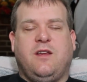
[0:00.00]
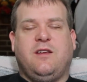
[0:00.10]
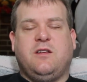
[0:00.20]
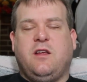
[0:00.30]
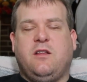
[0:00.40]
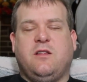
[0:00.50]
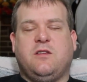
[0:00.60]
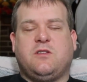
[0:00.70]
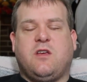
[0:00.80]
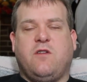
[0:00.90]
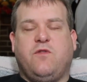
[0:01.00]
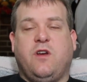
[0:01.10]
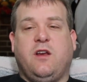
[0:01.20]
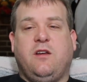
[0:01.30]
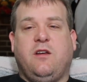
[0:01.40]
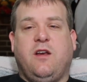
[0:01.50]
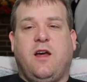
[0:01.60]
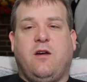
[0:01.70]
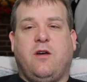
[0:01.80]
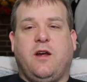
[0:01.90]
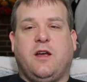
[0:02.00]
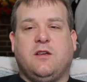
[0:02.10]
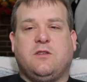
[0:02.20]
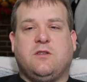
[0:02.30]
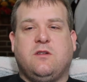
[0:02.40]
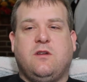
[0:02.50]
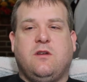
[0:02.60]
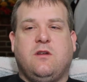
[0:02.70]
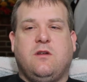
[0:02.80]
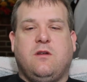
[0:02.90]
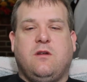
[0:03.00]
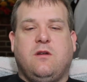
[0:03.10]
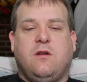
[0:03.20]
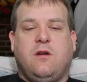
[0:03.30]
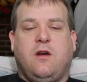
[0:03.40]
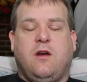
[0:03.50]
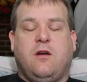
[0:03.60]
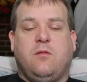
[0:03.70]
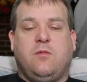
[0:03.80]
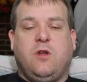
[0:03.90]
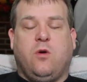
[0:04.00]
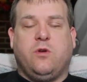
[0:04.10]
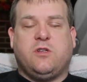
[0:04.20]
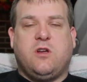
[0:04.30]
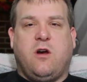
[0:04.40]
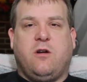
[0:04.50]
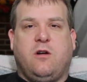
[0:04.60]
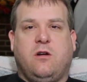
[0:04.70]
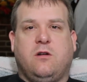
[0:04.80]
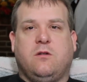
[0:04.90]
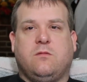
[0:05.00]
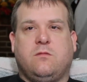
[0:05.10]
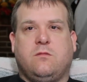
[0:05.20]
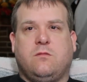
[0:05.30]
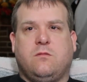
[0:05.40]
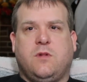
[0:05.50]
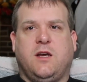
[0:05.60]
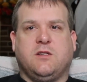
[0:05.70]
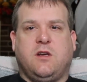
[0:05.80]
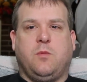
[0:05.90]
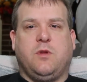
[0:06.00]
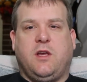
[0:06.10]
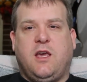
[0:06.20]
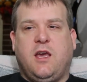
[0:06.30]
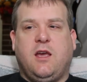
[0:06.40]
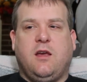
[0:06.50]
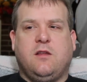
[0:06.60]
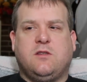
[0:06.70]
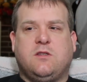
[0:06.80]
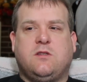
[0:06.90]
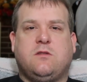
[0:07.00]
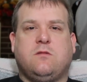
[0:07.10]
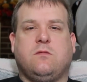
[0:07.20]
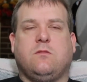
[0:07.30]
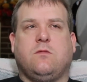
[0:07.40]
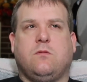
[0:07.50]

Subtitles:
This is kind of funny now, I guess. The oldest daughter has a couple of kids,